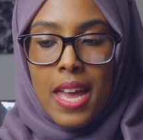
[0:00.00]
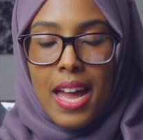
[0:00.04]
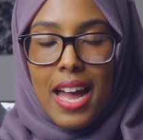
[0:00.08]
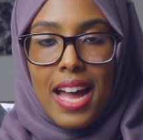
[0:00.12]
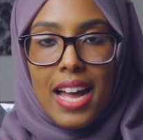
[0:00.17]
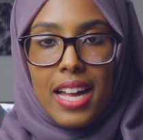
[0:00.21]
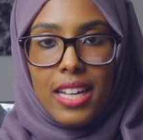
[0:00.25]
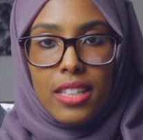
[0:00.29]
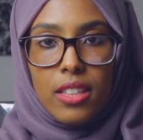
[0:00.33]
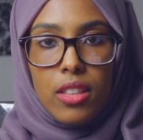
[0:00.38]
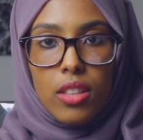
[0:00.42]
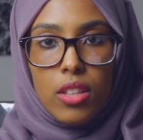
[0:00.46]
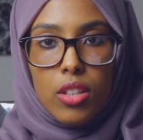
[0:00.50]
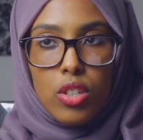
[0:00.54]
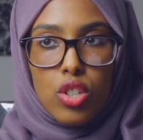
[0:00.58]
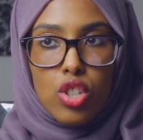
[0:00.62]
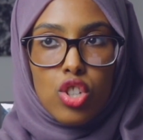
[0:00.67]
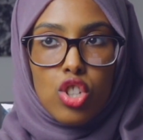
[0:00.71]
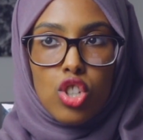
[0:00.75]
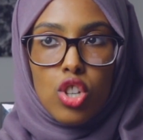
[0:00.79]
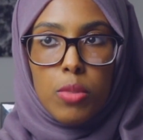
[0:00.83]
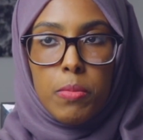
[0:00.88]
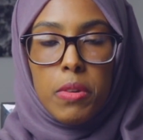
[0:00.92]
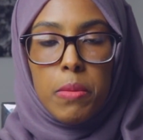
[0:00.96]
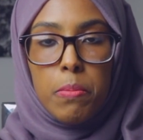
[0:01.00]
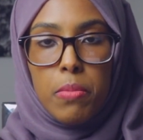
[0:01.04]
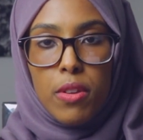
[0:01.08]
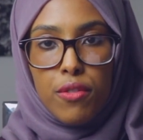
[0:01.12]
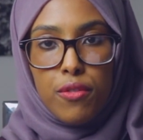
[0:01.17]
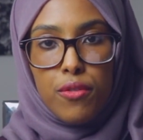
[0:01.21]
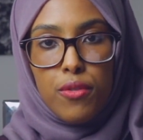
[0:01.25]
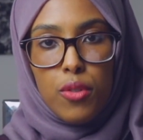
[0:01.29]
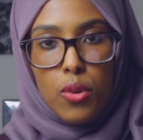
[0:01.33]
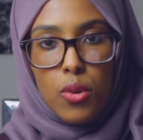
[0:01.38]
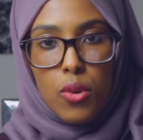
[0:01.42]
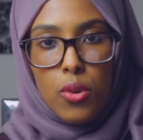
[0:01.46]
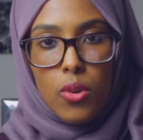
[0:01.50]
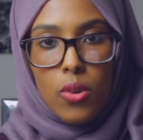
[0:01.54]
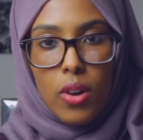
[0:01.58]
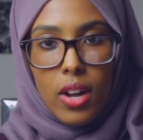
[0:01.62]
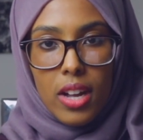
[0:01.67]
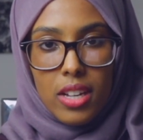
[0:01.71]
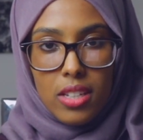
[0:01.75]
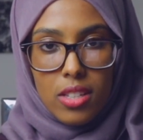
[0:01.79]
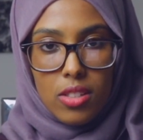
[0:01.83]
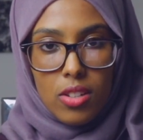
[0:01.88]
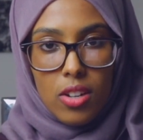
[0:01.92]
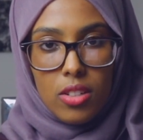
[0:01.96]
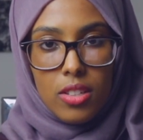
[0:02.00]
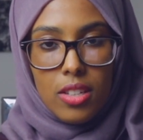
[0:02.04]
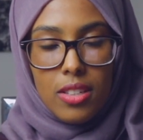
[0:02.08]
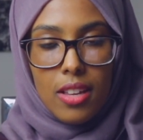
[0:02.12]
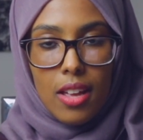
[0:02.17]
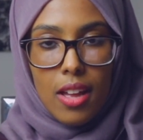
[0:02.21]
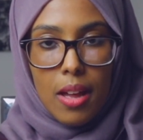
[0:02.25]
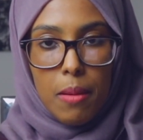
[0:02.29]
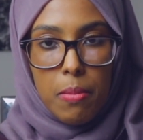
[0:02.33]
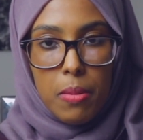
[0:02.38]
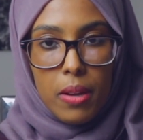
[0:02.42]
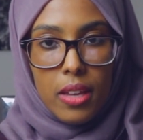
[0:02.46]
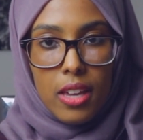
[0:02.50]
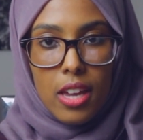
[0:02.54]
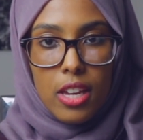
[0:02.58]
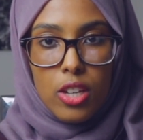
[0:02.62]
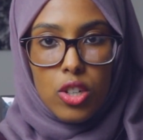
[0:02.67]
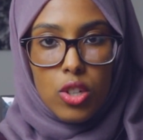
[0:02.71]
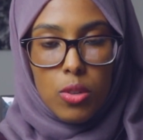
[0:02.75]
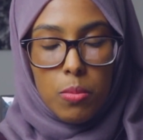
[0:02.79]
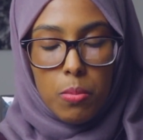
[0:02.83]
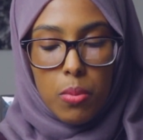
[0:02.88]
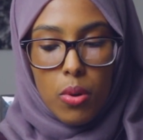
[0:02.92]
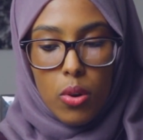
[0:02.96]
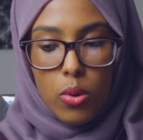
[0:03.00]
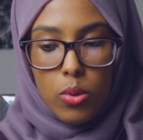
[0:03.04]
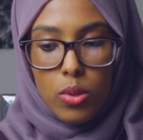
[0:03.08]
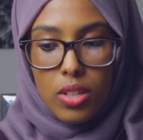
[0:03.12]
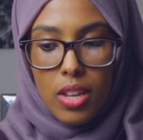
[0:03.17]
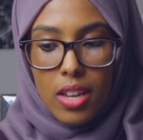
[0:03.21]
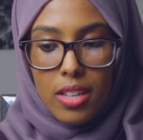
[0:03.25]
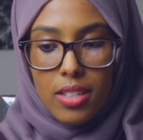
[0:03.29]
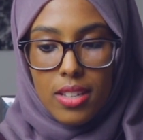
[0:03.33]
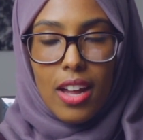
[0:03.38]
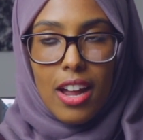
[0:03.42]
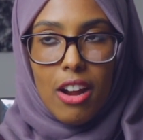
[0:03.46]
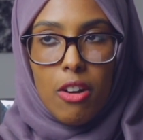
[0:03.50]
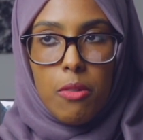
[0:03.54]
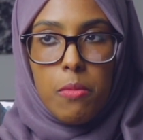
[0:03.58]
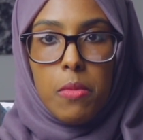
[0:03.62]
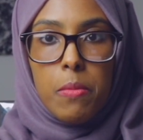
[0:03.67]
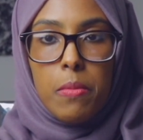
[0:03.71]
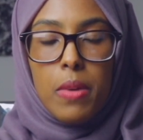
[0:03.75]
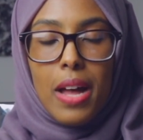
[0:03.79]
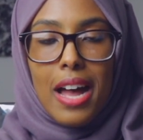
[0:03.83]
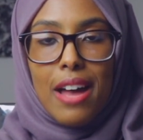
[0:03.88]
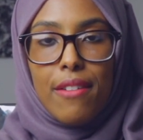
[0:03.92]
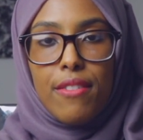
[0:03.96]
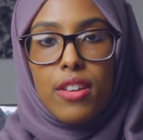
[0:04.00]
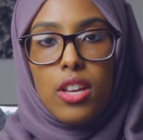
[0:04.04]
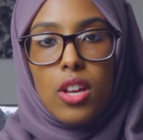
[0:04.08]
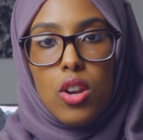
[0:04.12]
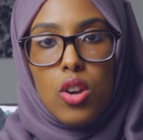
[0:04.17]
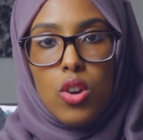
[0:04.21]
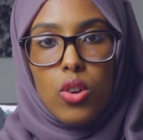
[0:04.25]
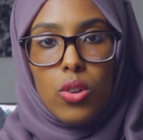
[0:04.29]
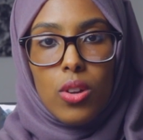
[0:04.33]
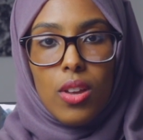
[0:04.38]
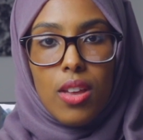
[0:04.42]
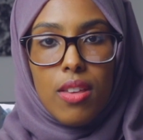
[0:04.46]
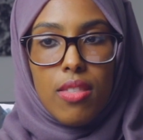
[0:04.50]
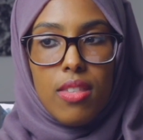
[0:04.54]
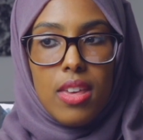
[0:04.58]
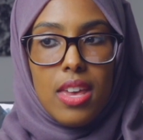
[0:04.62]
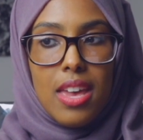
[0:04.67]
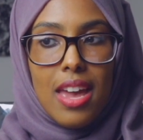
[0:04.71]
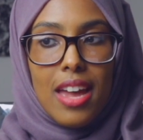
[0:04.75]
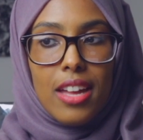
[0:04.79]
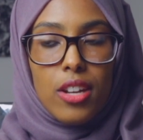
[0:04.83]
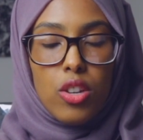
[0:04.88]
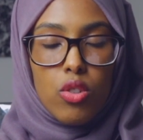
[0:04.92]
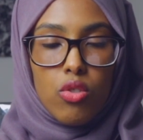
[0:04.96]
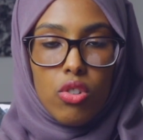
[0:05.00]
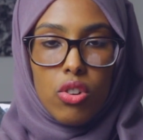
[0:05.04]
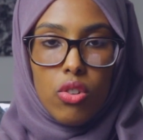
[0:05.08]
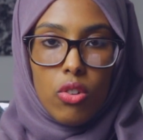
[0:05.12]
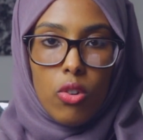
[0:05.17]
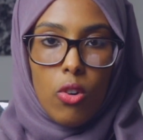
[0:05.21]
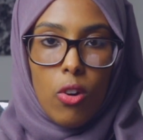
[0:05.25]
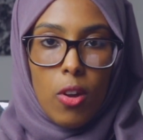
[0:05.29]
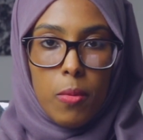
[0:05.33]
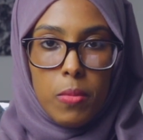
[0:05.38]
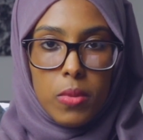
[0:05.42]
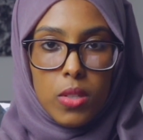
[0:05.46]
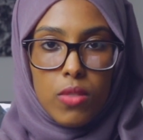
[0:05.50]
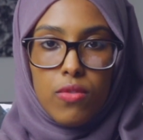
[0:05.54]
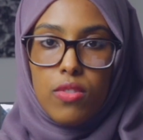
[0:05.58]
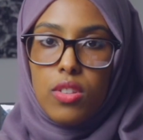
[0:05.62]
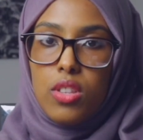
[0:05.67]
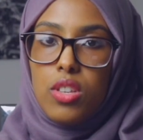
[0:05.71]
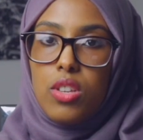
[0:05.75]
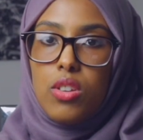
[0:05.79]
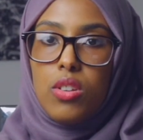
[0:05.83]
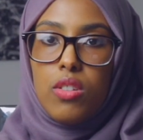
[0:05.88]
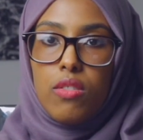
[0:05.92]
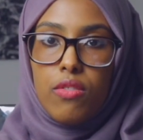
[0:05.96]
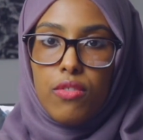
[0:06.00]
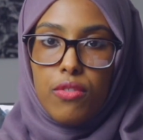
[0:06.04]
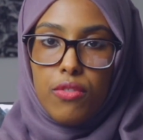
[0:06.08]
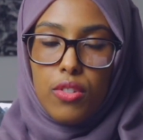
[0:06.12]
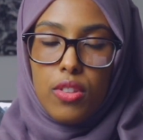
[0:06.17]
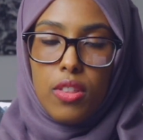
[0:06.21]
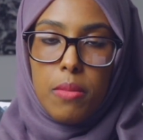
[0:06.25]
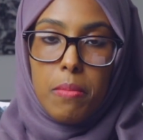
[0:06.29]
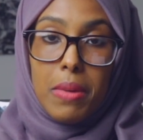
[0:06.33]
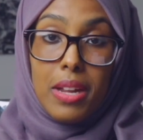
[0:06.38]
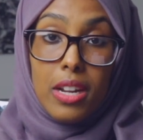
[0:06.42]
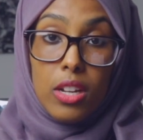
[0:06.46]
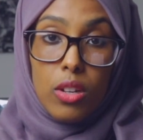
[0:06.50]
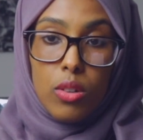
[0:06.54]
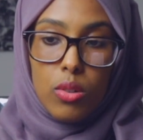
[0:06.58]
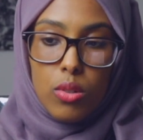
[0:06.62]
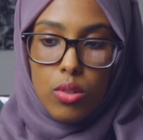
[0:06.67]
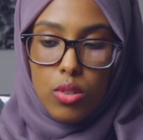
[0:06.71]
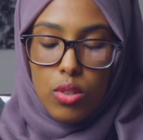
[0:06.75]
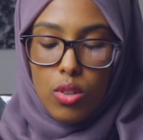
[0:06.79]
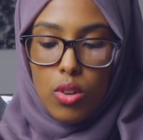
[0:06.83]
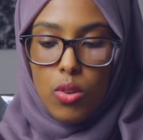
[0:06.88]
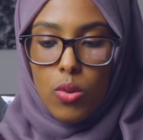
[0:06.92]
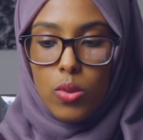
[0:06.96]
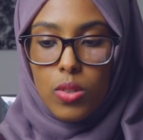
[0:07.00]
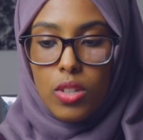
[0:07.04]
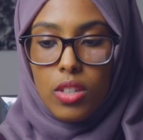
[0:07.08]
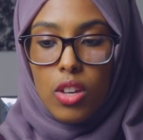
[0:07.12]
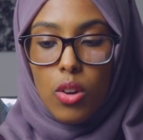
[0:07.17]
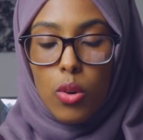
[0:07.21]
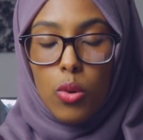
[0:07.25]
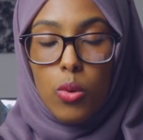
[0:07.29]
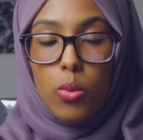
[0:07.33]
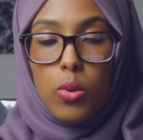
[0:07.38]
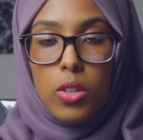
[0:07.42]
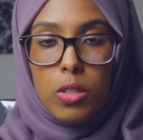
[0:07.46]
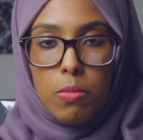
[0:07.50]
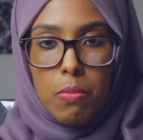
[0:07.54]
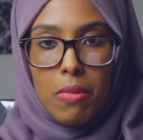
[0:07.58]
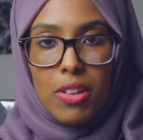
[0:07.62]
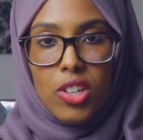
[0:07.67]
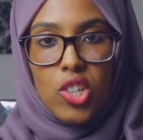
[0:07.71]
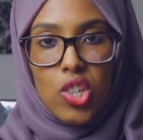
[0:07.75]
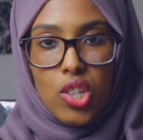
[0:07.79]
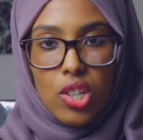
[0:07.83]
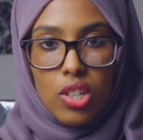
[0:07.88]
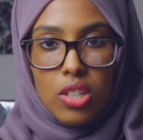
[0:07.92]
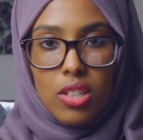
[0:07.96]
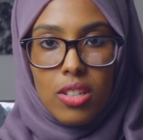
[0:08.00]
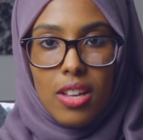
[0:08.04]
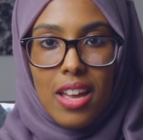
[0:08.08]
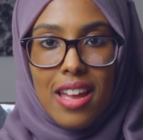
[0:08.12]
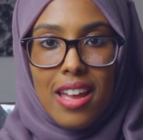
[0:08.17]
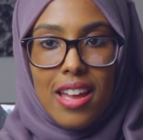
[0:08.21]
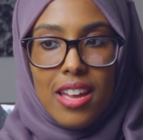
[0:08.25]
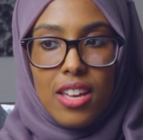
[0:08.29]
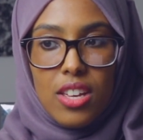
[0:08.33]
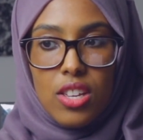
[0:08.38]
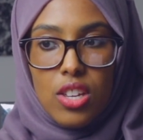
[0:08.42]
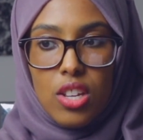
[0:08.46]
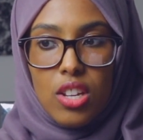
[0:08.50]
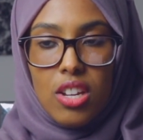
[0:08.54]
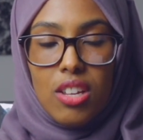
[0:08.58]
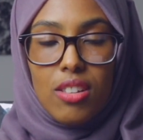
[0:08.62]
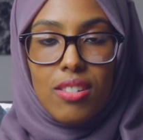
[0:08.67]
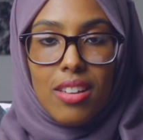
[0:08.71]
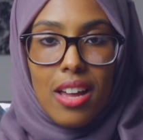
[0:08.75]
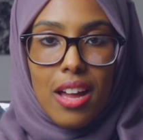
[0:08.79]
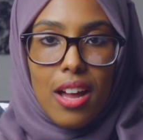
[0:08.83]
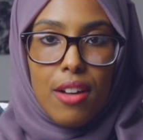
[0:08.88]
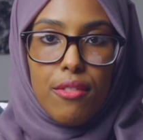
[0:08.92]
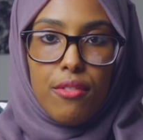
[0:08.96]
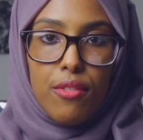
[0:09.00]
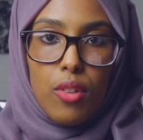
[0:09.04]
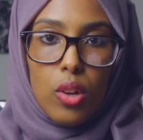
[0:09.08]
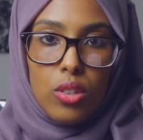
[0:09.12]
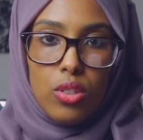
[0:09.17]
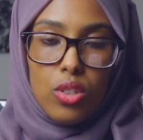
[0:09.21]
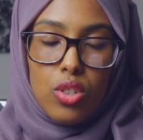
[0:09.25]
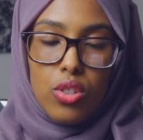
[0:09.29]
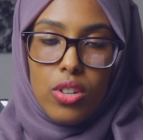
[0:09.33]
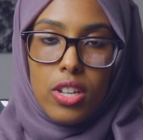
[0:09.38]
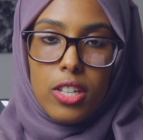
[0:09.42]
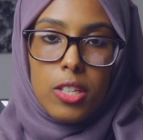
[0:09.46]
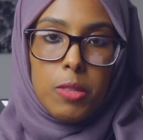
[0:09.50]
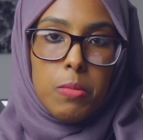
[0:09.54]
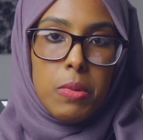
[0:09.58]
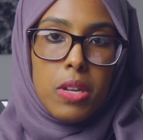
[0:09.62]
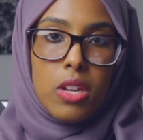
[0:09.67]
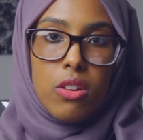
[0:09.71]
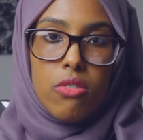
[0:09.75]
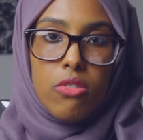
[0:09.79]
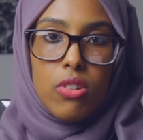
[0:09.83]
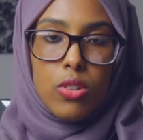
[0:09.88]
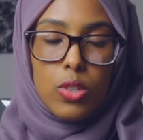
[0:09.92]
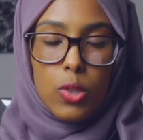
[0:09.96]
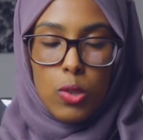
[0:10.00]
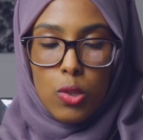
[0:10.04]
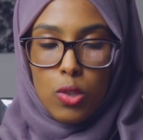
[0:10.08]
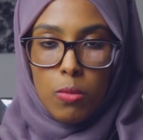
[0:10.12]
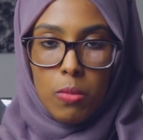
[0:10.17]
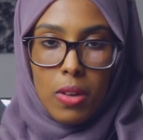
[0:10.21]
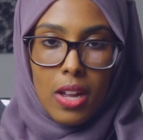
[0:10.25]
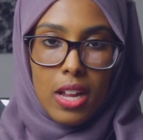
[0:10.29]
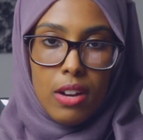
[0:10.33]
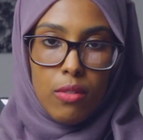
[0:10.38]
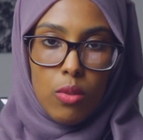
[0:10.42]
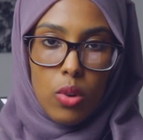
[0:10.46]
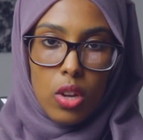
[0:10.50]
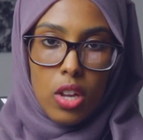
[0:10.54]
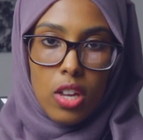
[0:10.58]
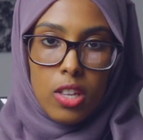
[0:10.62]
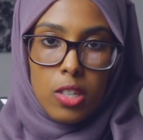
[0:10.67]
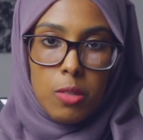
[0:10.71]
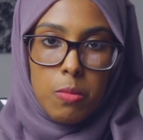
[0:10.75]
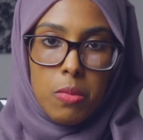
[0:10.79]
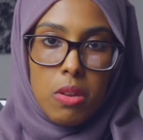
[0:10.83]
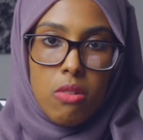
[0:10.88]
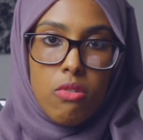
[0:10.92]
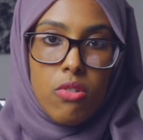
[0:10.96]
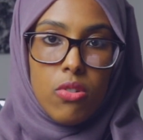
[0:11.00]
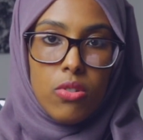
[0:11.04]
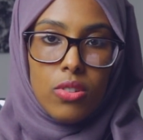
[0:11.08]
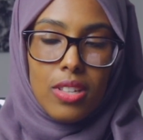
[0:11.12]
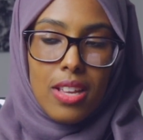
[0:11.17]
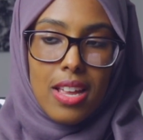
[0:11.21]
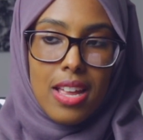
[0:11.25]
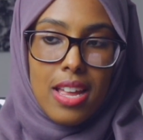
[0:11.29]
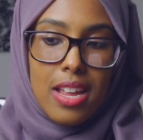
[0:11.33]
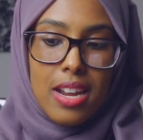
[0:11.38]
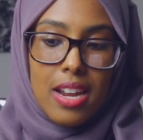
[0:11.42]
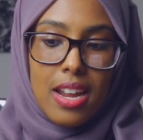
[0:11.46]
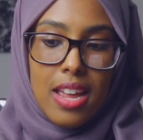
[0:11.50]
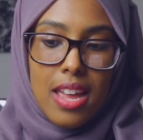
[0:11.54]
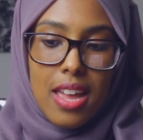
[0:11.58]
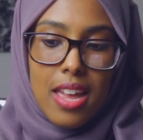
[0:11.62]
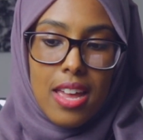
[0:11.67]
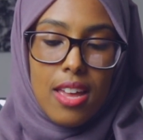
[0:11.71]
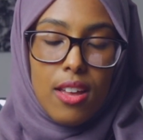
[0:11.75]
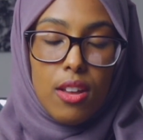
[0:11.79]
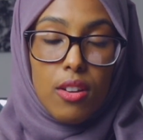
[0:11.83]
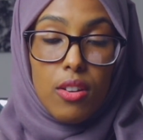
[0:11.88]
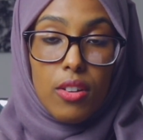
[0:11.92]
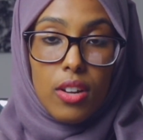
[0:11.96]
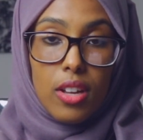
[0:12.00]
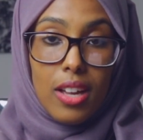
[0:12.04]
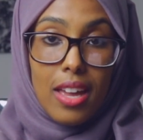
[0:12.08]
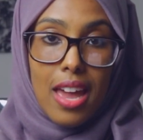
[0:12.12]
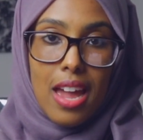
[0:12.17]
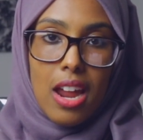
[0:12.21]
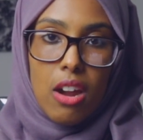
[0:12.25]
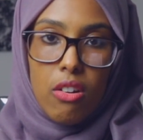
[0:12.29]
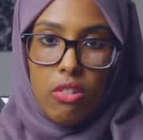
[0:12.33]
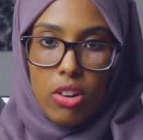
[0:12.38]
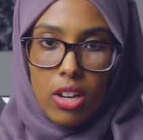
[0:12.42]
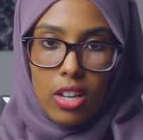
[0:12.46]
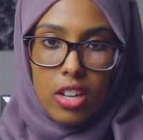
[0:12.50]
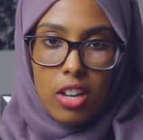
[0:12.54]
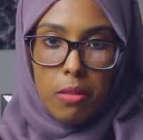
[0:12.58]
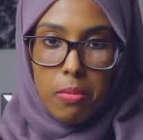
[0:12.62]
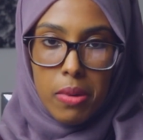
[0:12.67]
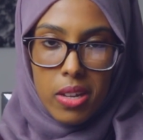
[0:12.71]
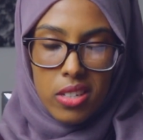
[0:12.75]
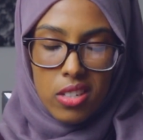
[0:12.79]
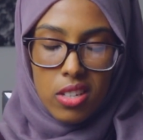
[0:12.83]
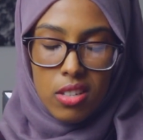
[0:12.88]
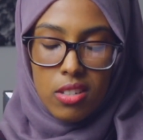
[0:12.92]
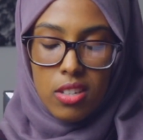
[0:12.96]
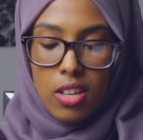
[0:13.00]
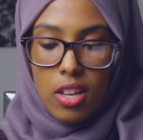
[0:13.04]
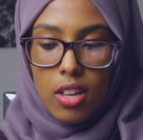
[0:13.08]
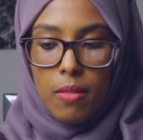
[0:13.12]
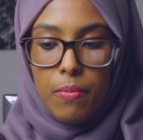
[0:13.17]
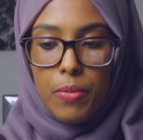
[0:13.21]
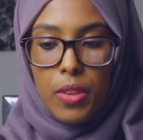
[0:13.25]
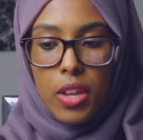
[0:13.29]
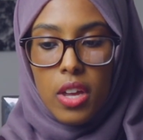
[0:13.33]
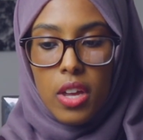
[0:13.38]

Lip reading: And the summer before I started the application process, I remember having a look at the entry requirements for the unit for the medical schools, and they always mentioned you need to have voluntary experience or some kind of work experience in a caring capacity.